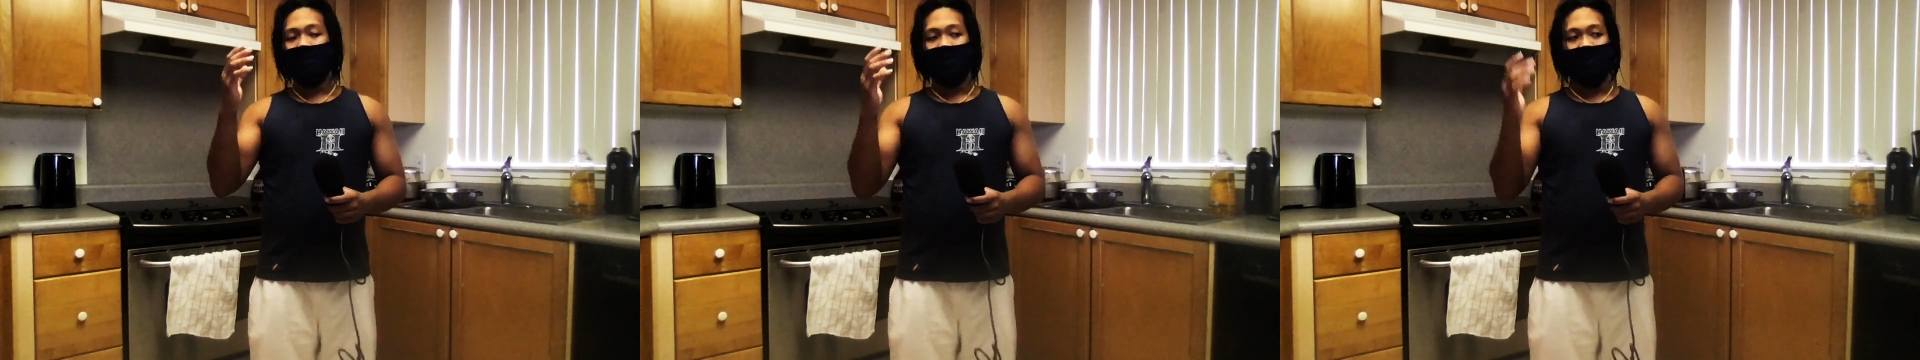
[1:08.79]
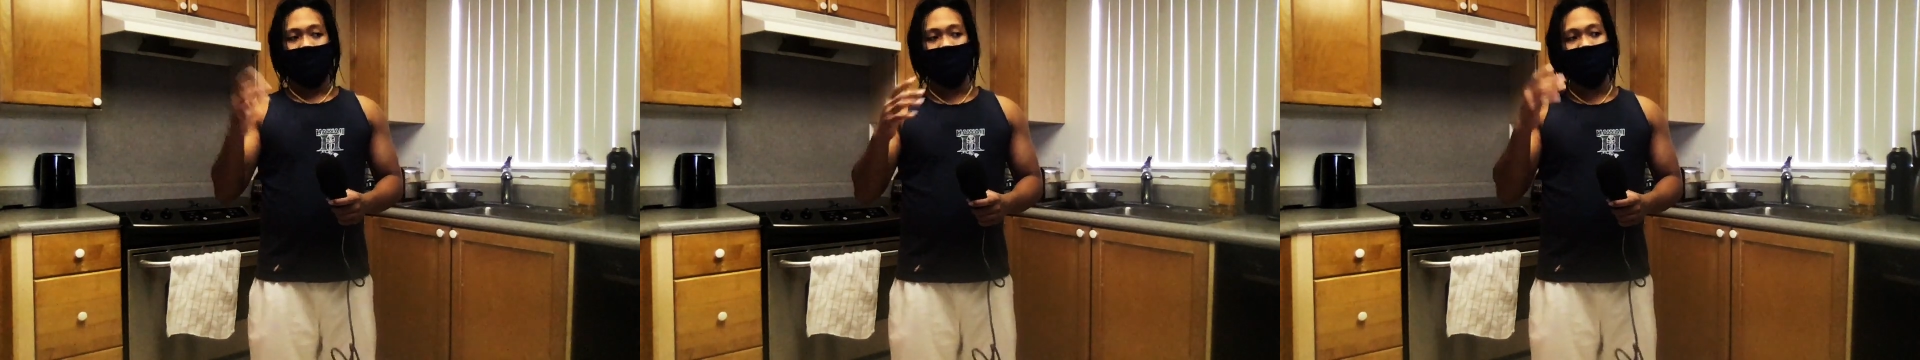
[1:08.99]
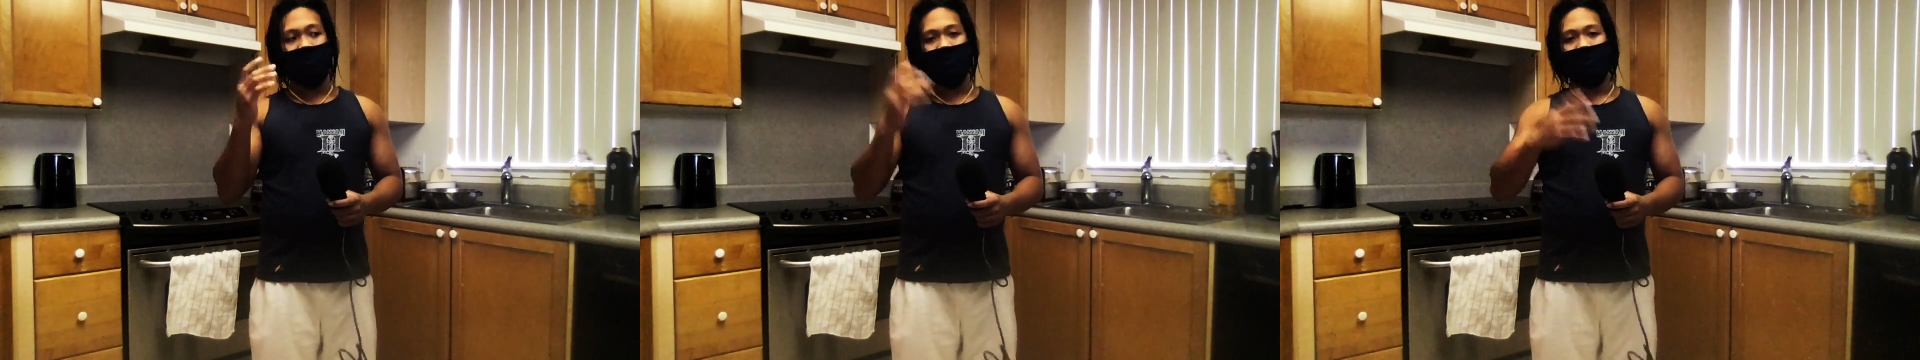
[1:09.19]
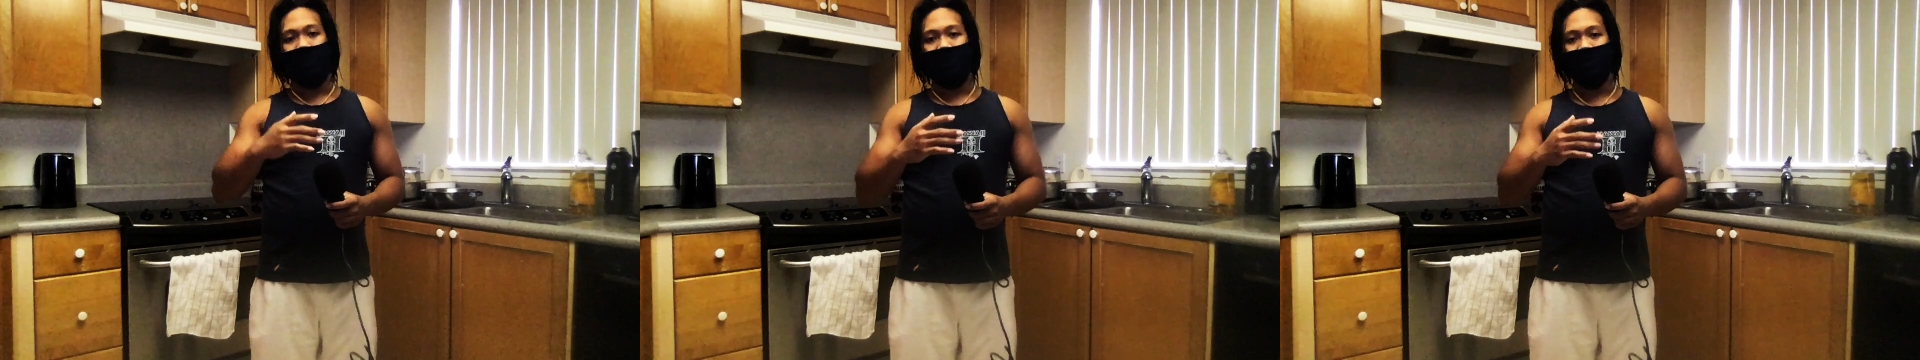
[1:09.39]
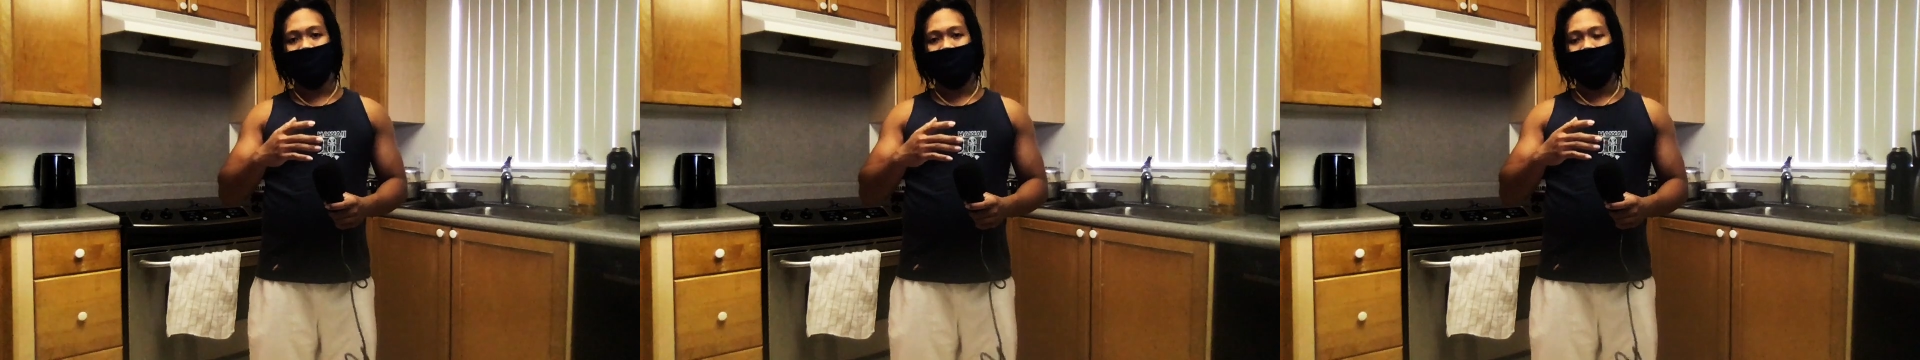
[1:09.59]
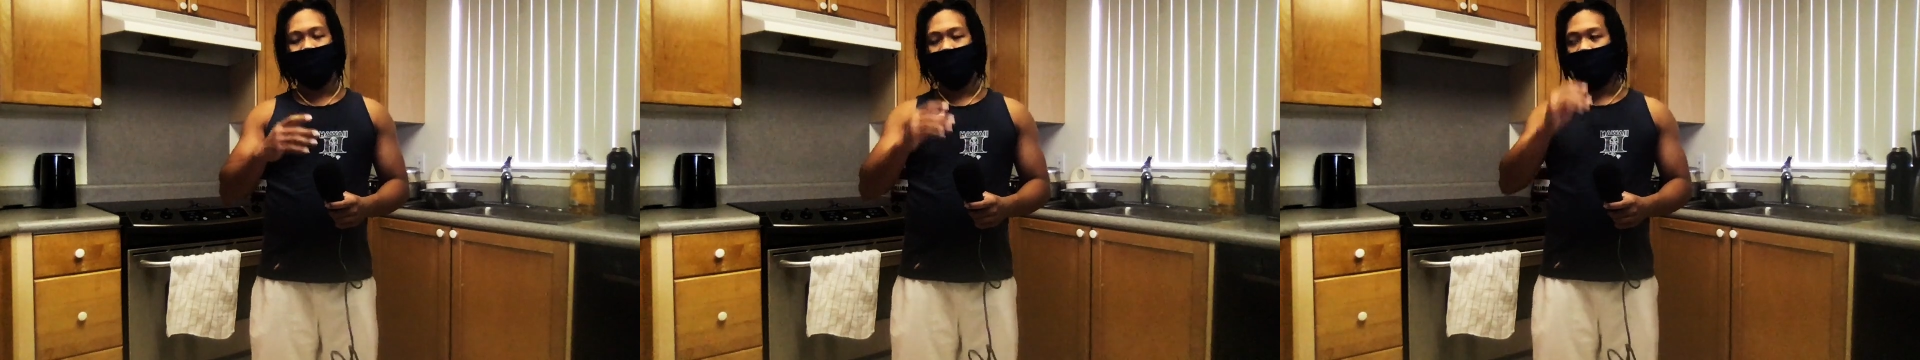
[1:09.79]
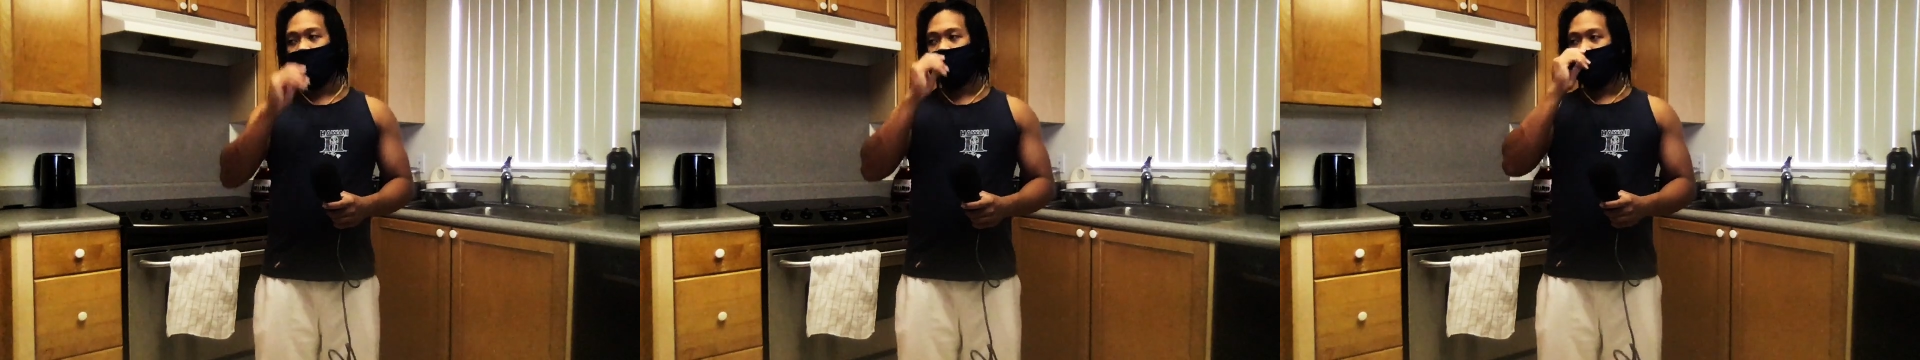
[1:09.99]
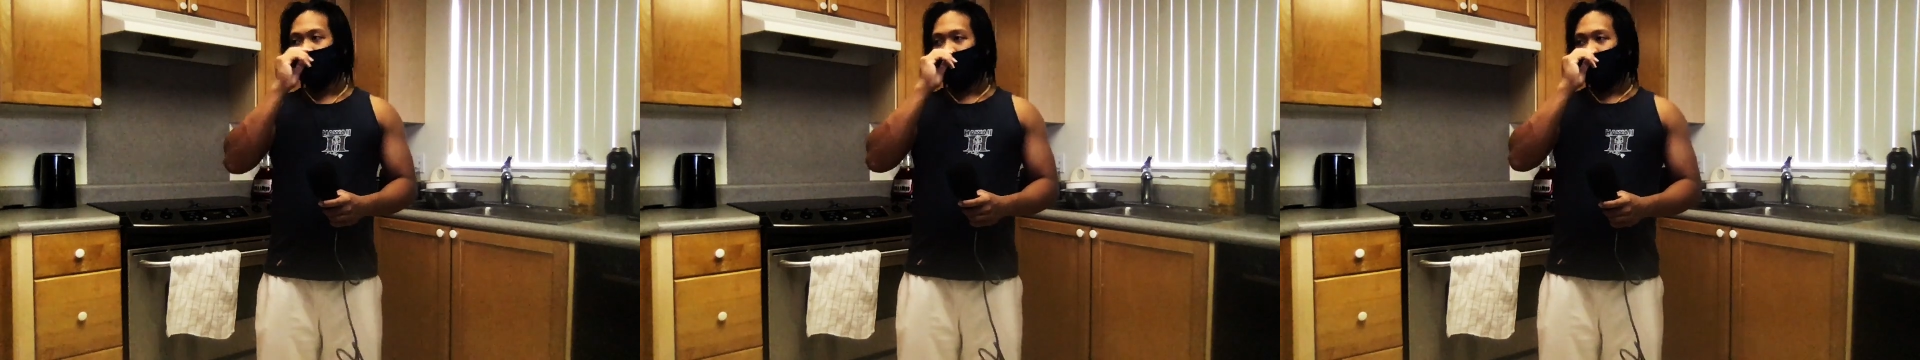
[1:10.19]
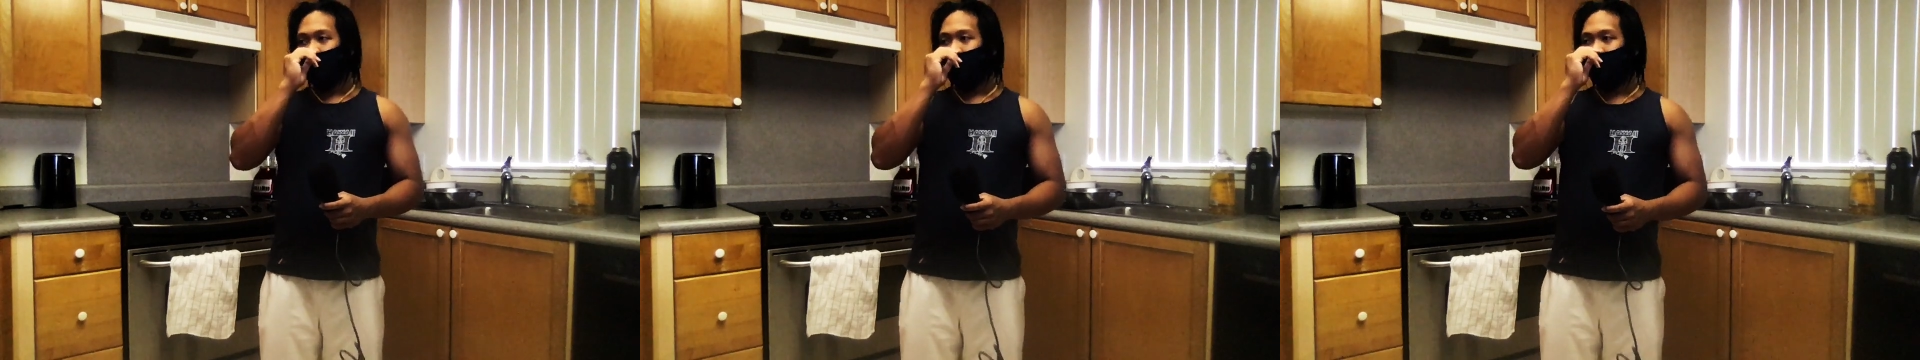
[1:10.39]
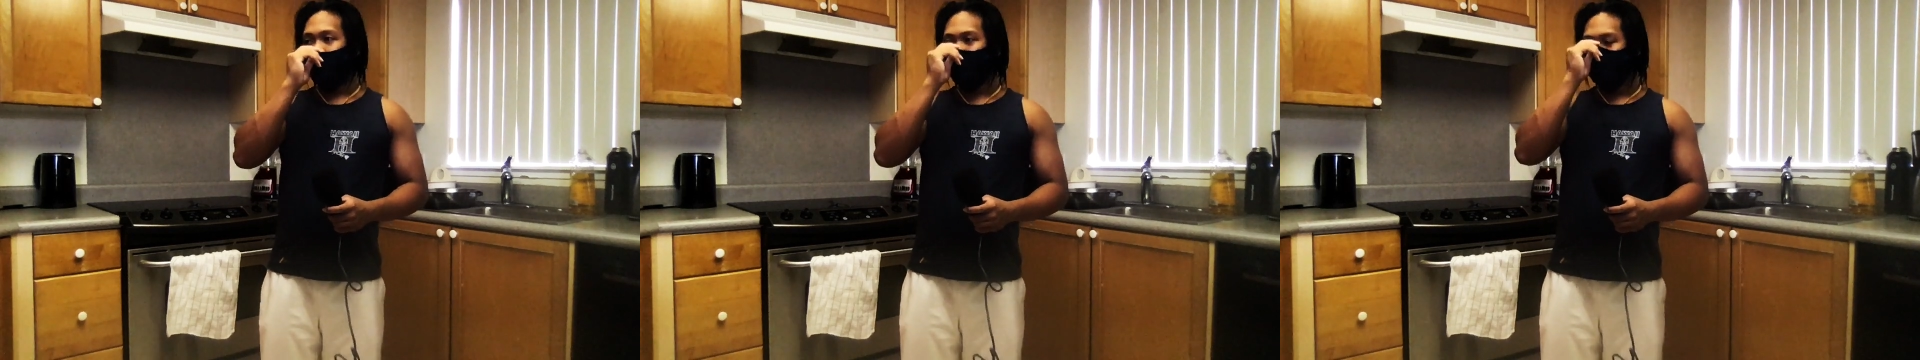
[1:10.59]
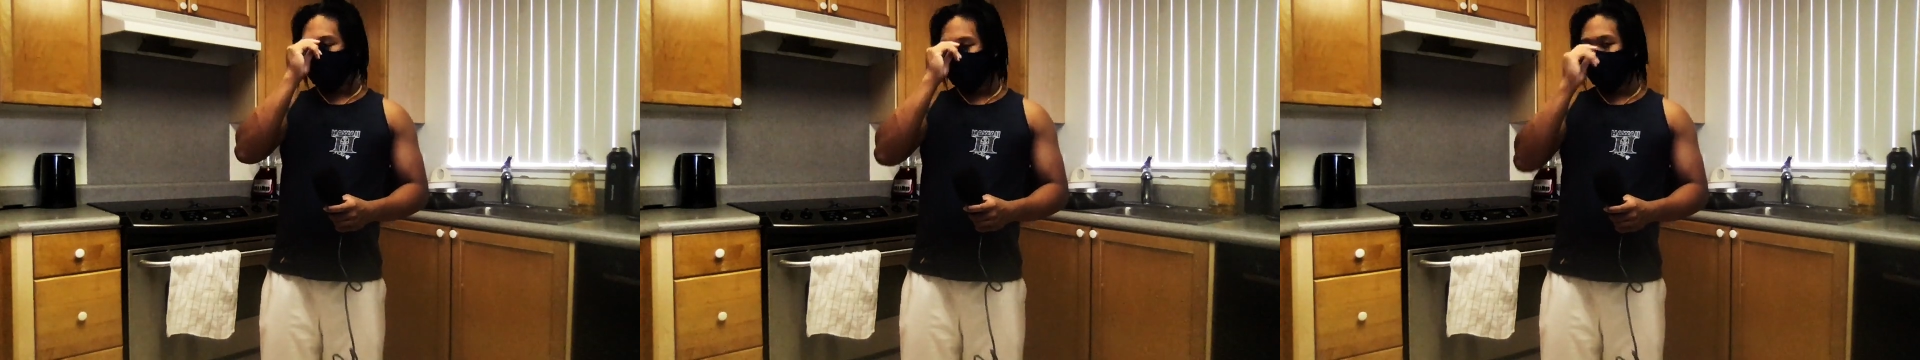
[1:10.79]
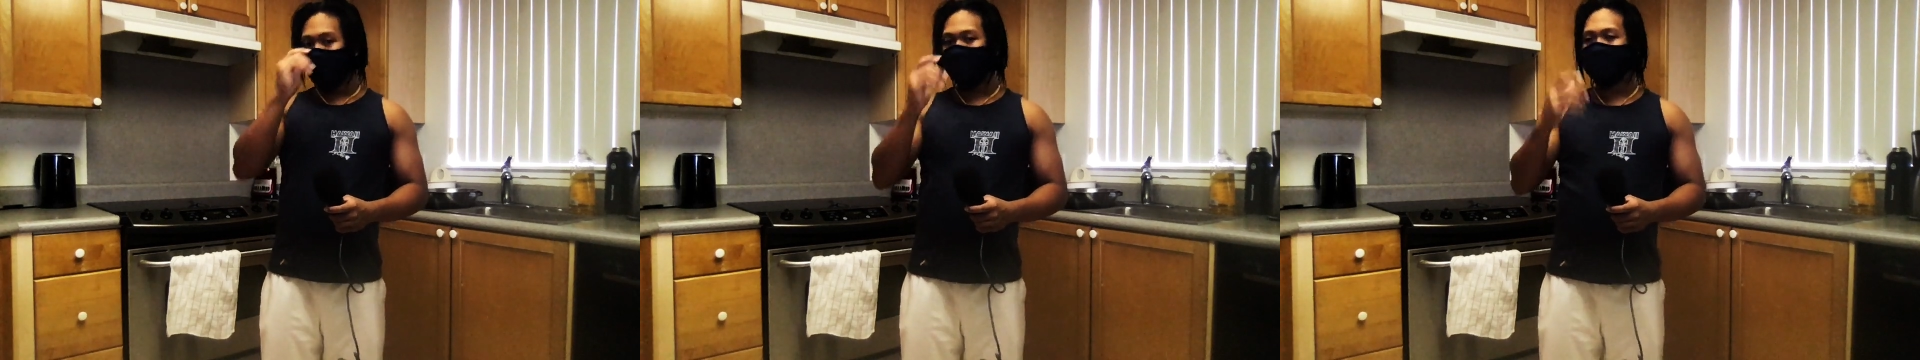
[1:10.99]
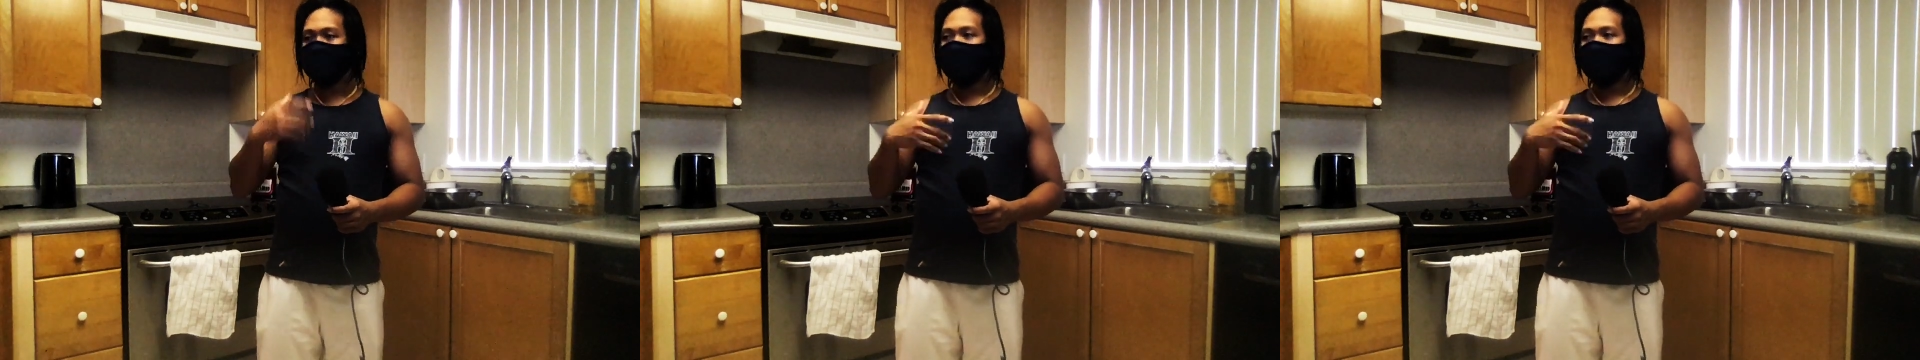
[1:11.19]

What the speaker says: Let's take that example, and let's